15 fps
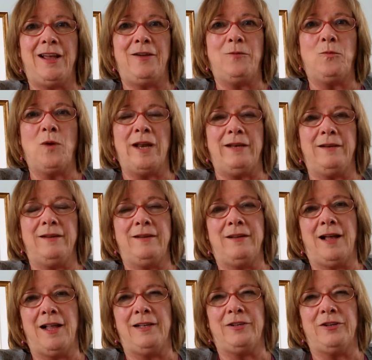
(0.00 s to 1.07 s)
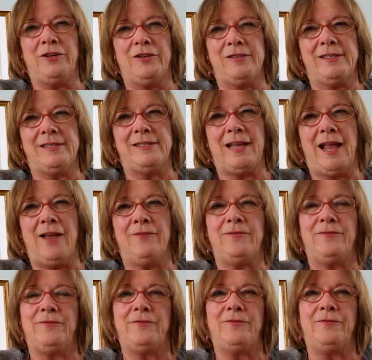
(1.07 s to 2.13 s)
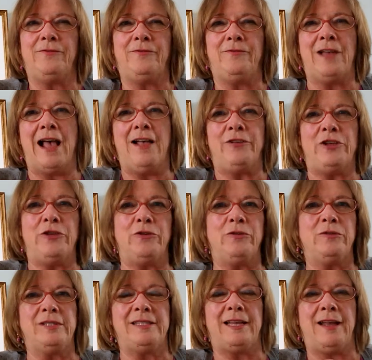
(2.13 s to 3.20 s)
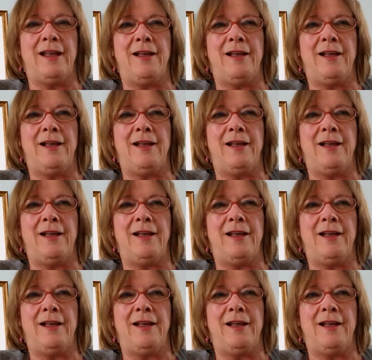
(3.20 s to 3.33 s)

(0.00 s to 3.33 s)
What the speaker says: what colors have values,